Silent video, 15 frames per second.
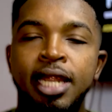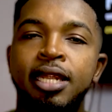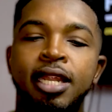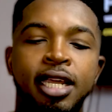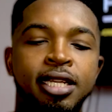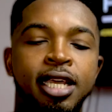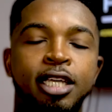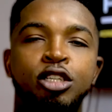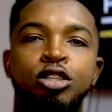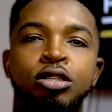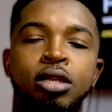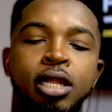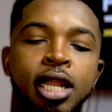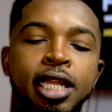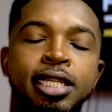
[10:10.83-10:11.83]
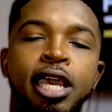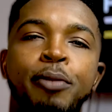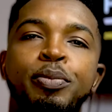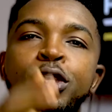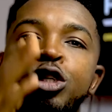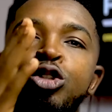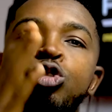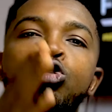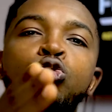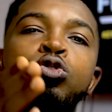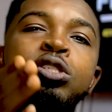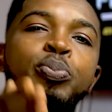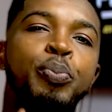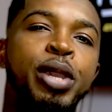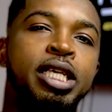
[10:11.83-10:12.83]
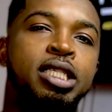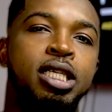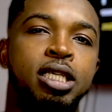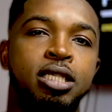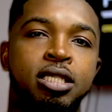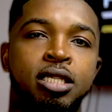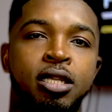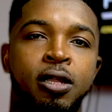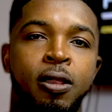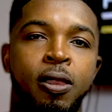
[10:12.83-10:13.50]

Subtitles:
let there be two spacings,